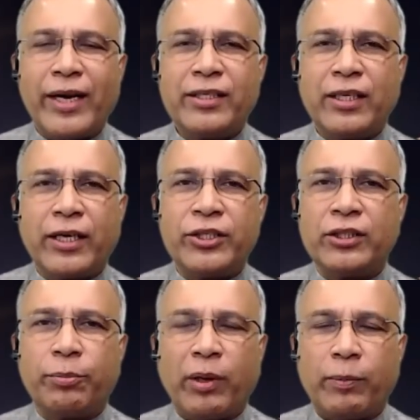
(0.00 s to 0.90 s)
is it reaching
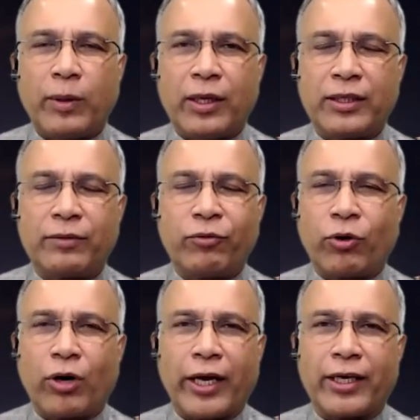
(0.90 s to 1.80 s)
the people? Is it
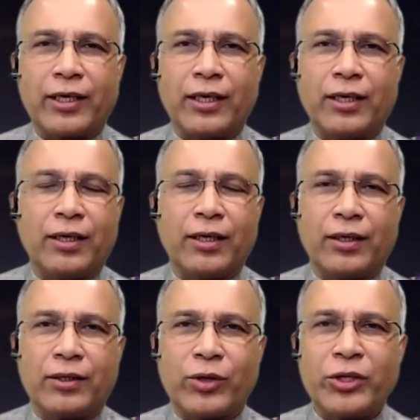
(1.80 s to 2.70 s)
for like
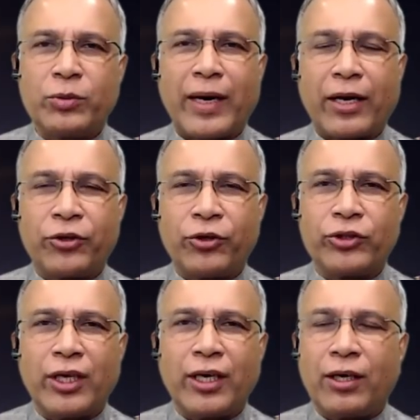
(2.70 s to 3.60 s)
Swachh Bharat
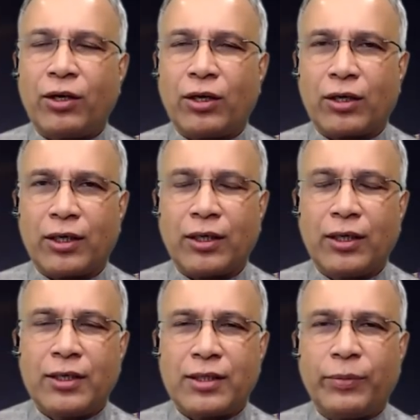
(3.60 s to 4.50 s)
Yojana or
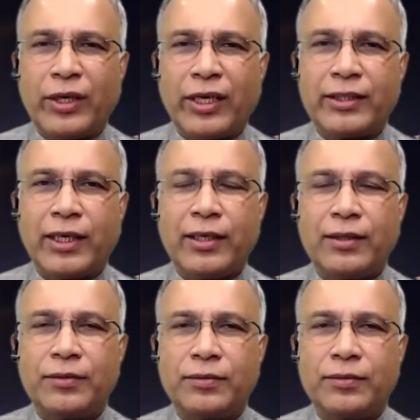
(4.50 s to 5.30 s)
something like that?